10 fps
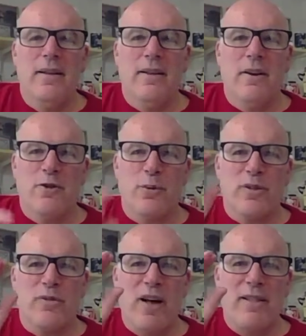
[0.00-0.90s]

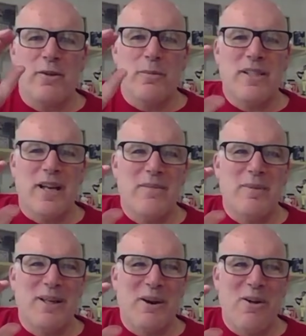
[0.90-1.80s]
George Foster, besides
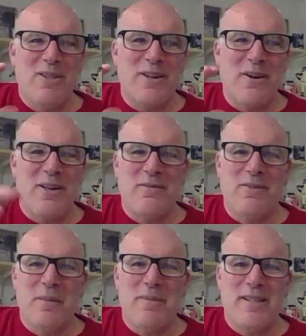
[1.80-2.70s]
being an all-star, you'd
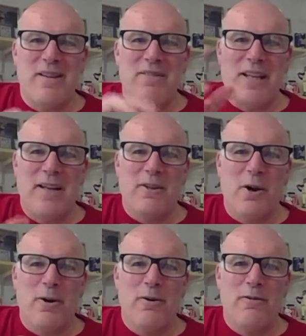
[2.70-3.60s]
flip his 78
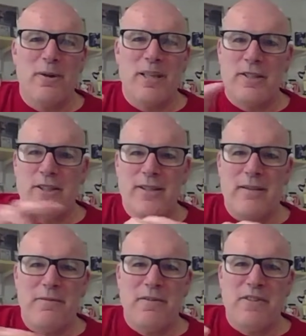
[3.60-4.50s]
card over and he just
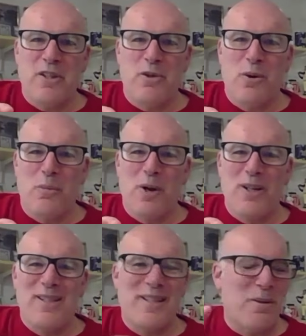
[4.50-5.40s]
hit 52 home
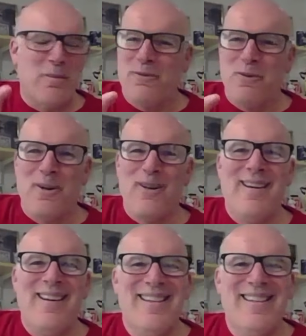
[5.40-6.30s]
runs the year before.
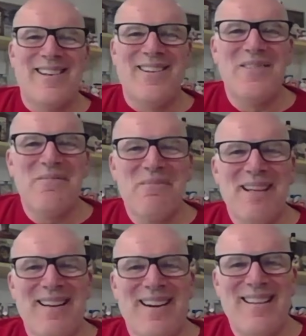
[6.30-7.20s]
So,
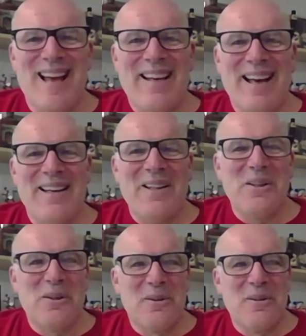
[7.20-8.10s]
I kind of
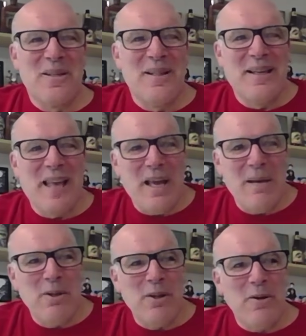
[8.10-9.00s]
learned the
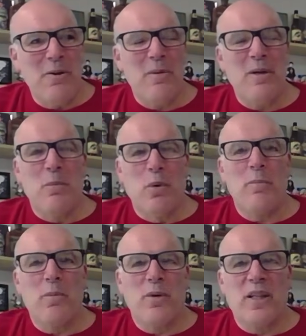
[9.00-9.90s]
game a little, but more
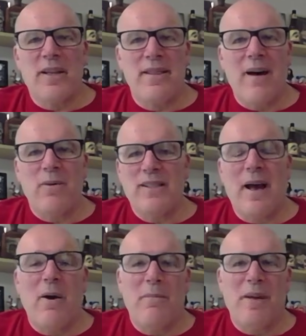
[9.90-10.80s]
importantly, that was
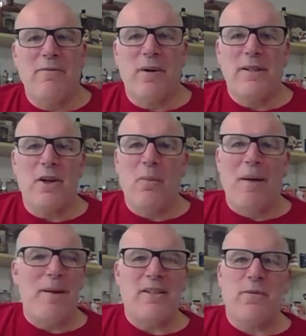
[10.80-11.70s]
how I made friends. All my
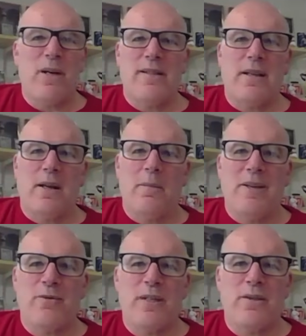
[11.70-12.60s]
best friends in
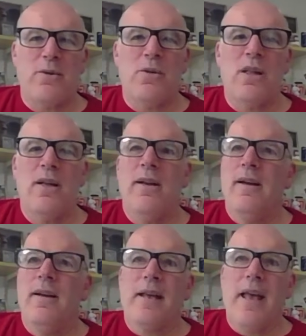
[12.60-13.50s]
elementary school
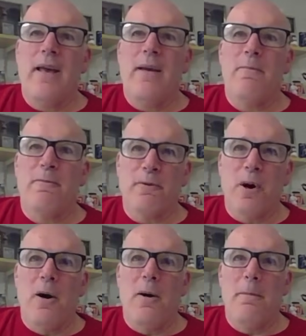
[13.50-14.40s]
came
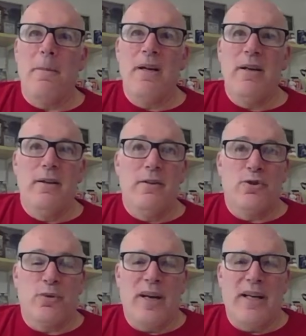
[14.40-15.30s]
from
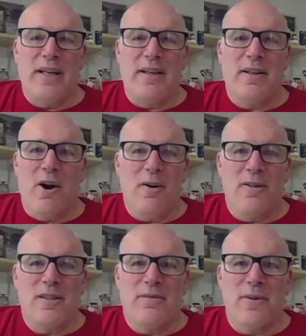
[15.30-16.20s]
trading
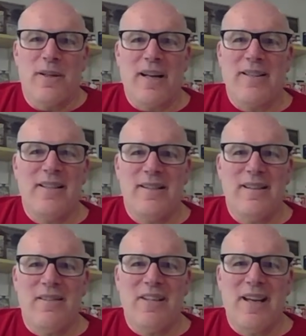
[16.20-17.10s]
cards for the
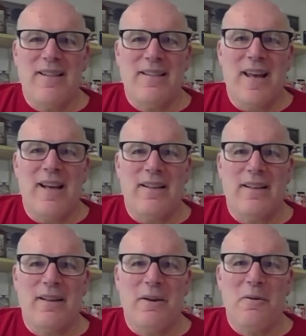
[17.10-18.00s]
1978 set,
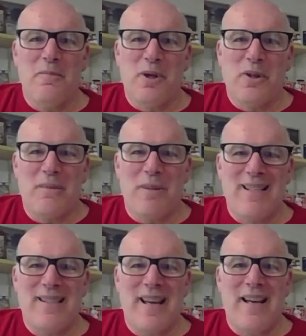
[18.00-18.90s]
and building my
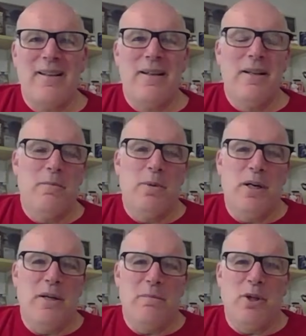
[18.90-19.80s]
set,
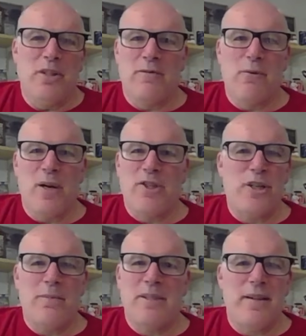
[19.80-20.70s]
but building
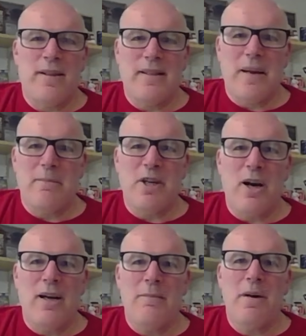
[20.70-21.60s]
friendships at the same
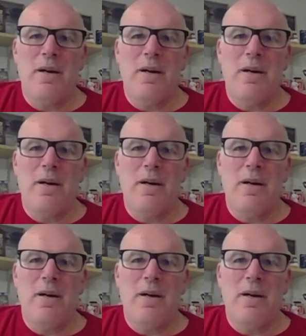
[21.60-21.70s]
time.